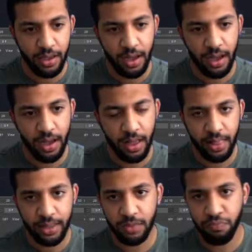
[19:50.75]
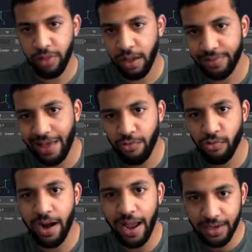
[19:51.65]
Let's play with that
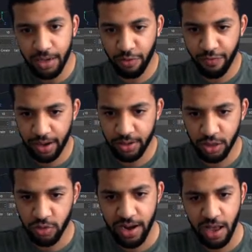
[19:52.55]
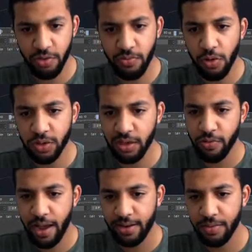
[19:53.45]
random effector. So right now they're mostly
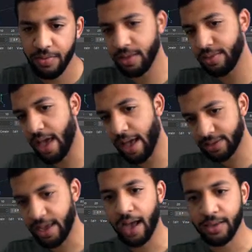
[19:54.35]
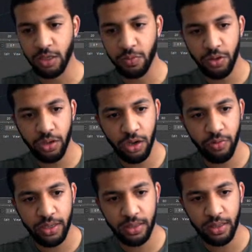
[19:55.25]
random in the x-axis, but you can
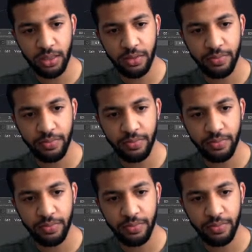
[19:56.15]
increase this.